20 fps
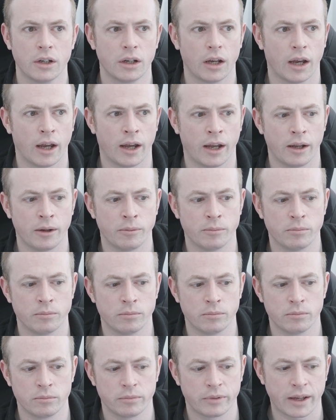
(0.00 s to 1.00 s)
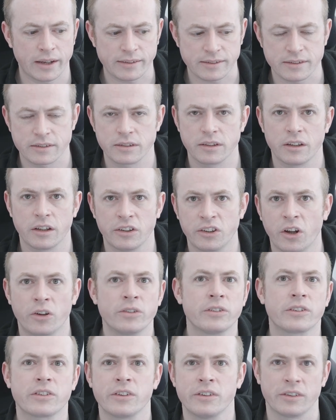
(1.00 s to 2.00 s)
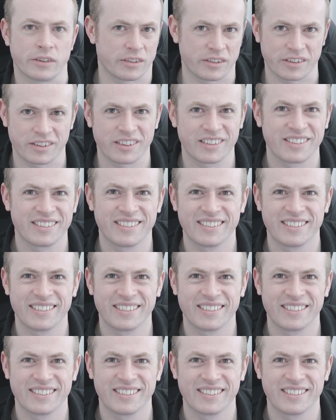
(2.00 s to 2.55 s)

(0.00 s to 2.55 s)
Um, that's nonsense.